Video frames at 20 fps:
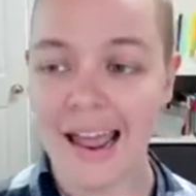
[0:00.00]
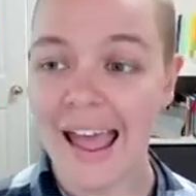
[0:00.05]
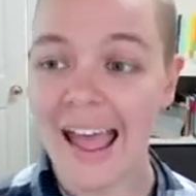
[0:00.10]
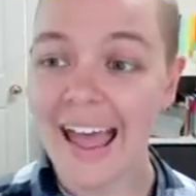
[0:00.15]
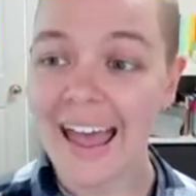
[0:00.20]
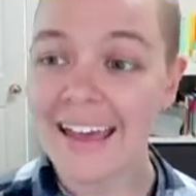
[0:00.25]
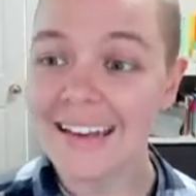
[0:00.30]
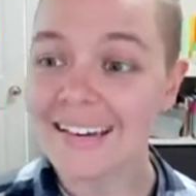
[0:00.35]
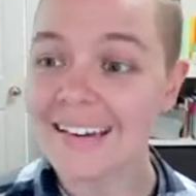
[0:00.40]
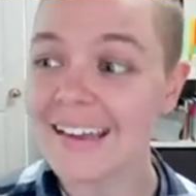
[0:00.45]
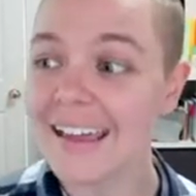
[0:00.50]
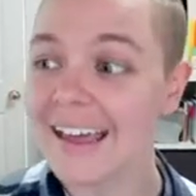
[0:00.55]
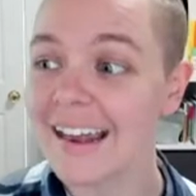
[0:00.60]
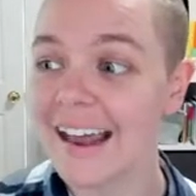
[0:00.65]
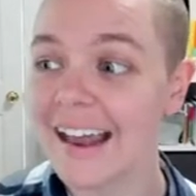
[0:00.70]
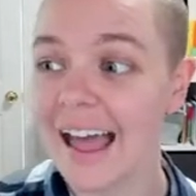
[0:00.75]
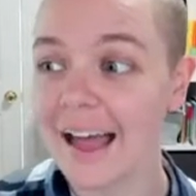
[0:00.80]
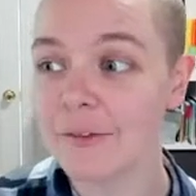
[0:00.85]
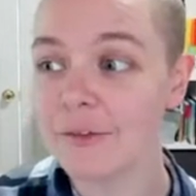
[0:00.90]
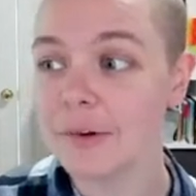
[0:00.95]
And to get
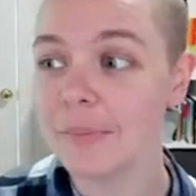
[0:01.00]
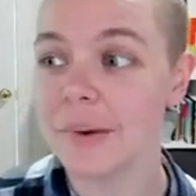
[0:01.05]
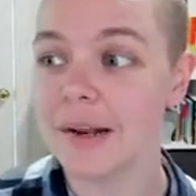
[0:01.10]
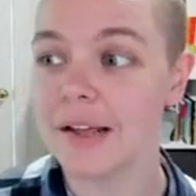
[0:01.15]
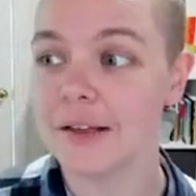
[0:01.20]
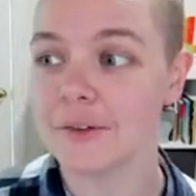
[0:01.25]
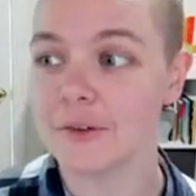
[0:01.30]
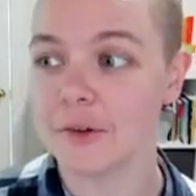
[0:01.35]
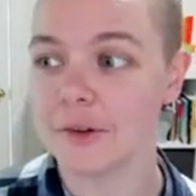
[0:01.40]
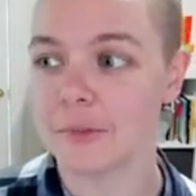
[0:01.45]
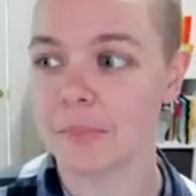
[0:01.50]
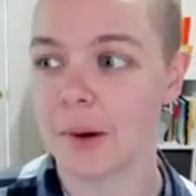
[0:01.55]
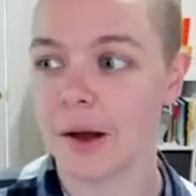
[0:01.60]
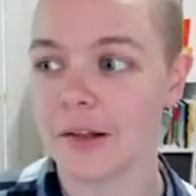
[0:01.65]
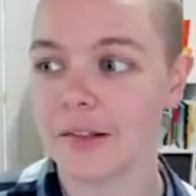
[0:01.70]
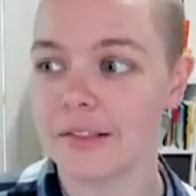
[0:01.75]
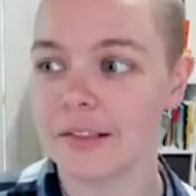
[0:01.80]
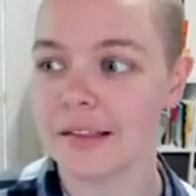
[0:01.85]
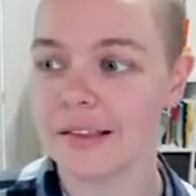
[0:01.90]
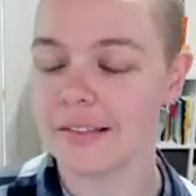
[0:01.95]
everybody's
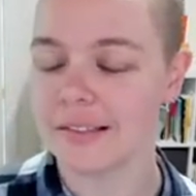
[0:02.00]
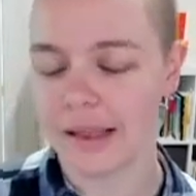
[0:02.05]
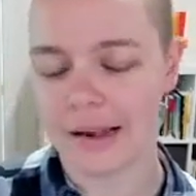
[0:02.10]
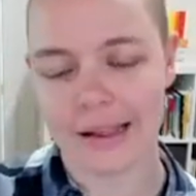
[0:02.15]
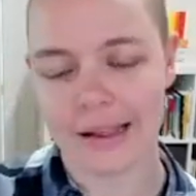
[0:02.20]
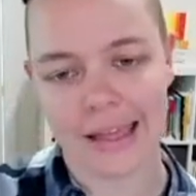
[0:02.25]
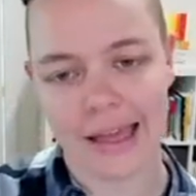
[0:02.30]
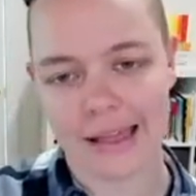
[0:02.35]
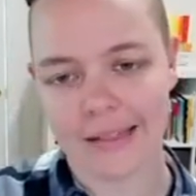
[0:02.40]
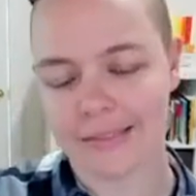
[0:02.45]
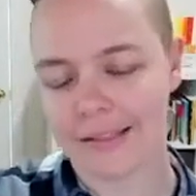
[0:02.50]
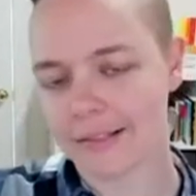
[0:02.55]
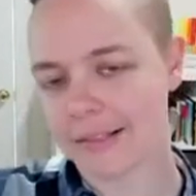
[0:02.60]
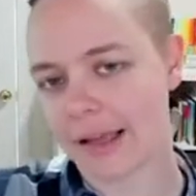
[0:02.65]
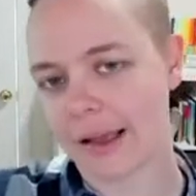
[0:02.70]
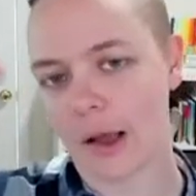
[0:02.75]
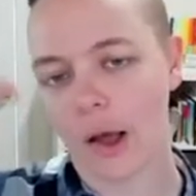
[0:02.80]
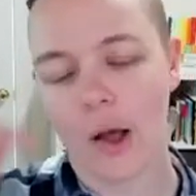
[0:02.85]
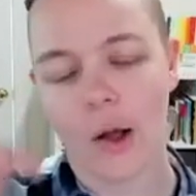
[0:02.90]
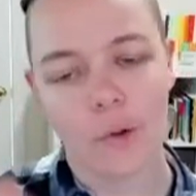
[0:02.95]
responses in, again, this
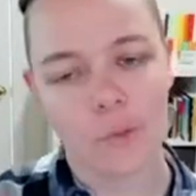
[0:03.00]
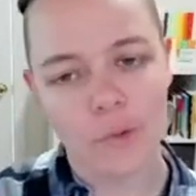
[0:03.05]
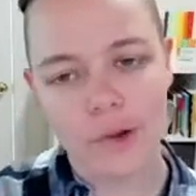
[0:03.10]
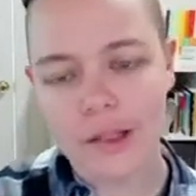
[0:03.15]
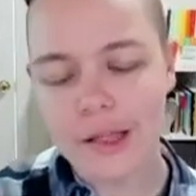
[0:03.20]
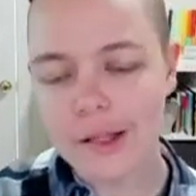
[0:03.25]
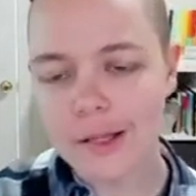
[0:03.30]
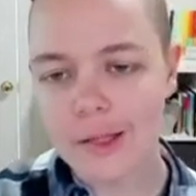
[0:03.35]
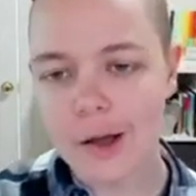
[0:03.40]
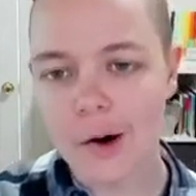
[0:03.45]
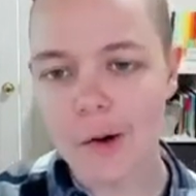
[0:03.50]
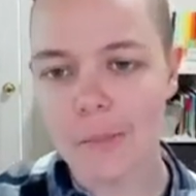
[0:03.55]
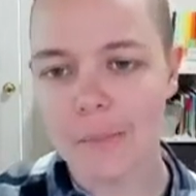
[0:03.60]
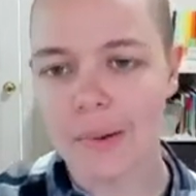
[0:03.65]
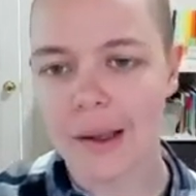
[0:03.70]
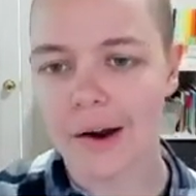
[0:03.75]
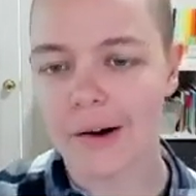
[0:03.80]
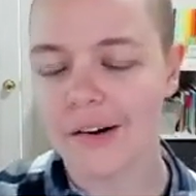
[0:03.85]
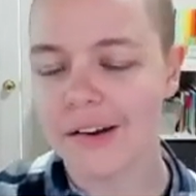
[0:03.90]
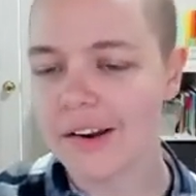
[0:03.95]
like really low
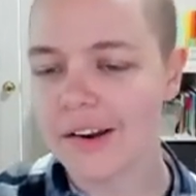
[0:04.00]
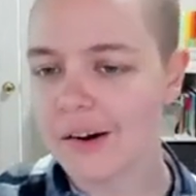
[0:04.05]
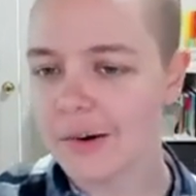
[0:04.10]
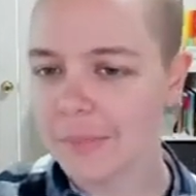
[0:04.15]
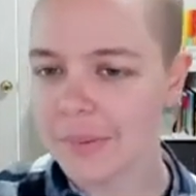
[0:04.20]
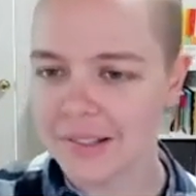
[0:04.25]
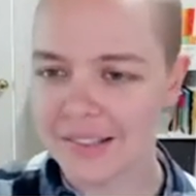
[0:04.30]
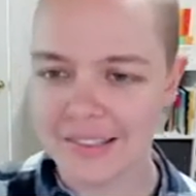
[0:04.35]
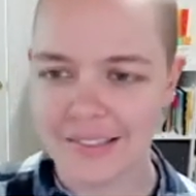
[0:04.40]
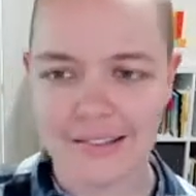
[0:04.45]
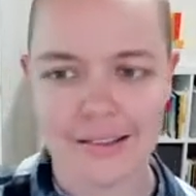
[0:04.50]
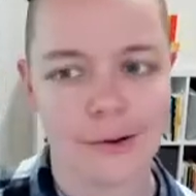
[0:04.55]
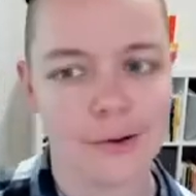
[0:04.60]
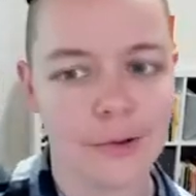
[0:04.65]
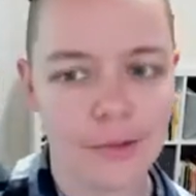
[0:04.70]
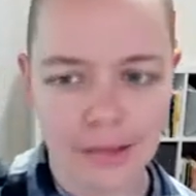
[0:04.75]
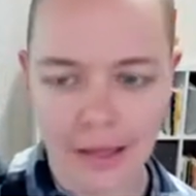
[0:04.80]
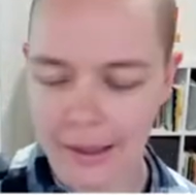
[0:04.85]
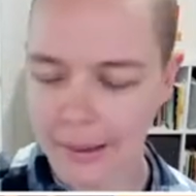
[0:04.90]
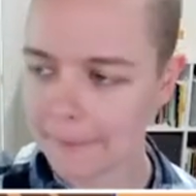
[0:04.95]
barrier, but still
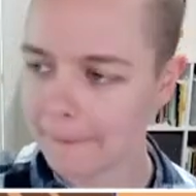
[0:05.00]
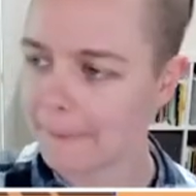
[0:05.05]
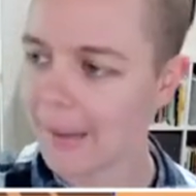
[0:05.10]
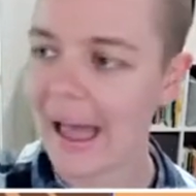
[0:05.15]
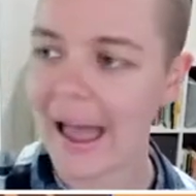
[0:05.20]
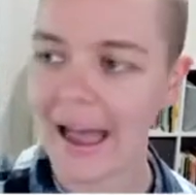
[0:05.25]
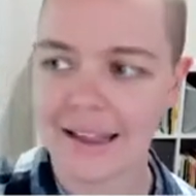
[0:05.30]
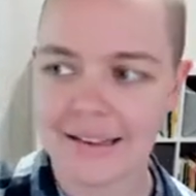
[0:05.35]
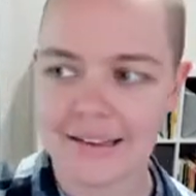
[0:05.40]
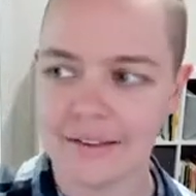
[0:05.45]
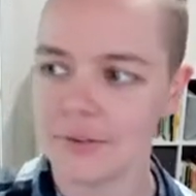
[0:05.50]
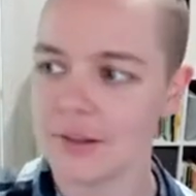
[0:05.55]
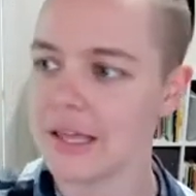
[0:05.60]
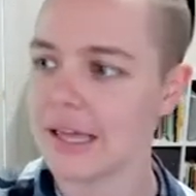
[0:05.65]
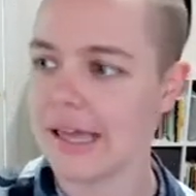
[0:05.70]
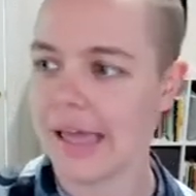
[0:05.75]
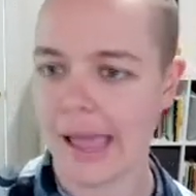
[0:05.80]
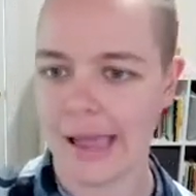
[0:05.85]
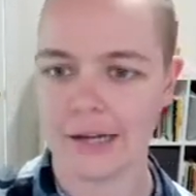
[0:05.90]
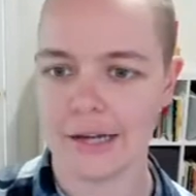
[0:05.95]
like active,
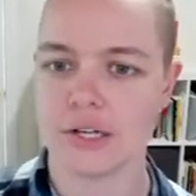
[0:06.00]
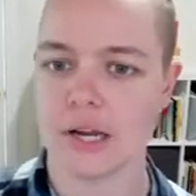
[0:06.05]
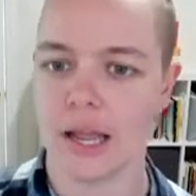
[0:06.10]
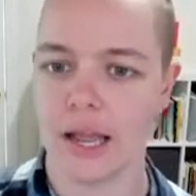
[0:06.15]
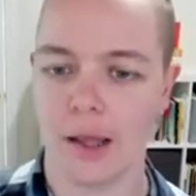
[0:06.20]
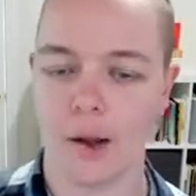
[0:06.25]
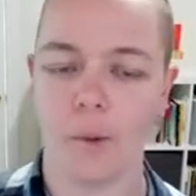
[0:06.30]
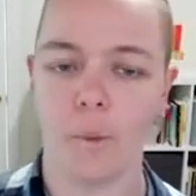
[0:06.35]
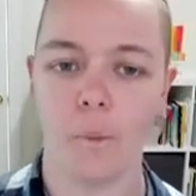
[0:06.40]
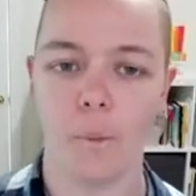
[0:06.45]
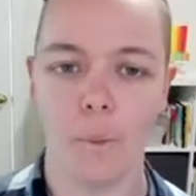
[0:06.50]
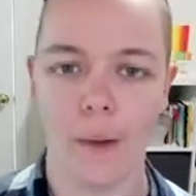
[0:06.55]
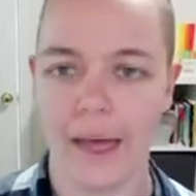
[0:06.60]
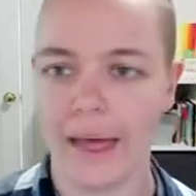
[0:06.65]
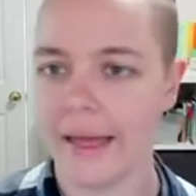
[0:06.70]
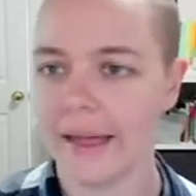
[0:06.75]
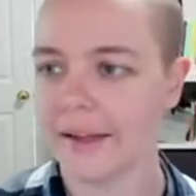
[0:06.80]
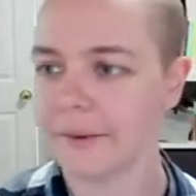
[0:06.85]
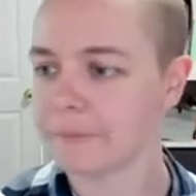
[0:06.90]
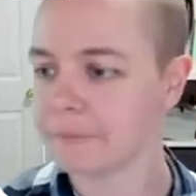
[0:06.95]
engaging way.